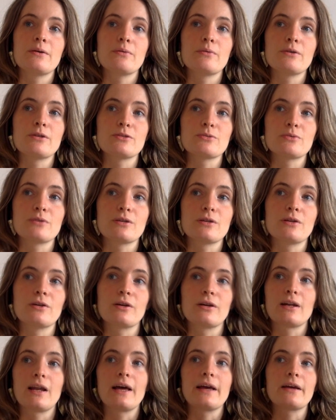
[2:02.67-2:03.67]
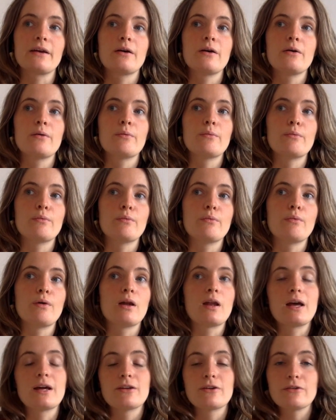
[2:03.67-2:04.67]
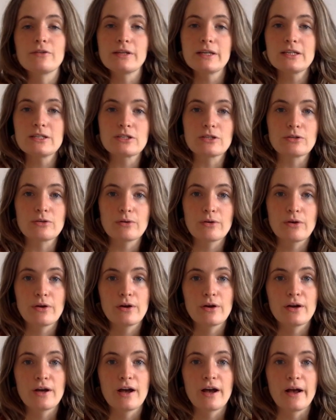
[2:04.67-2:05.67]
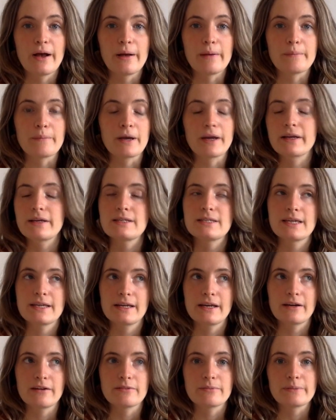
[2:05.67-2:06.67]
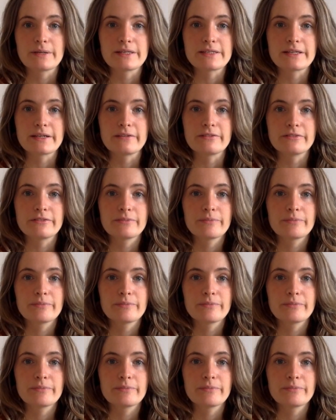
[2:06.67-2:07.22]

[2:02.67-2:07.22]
which would look like, well, I don't need you. I can take care of myself.